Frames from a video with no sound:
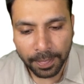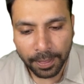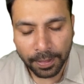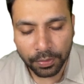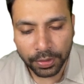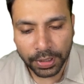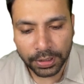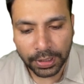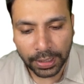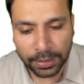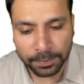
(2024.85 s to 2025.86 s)
Okay,
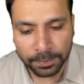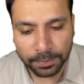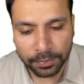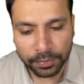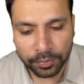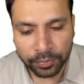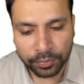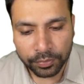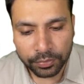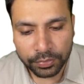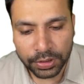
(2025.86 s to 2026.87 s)
time.
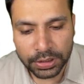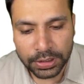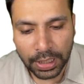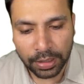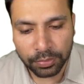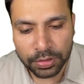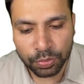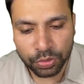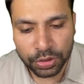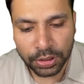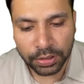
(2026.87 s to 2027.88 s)
This time is
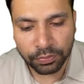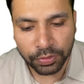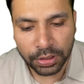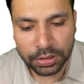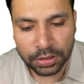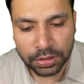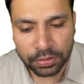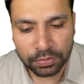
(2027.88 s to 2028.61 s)
mostly in weeks.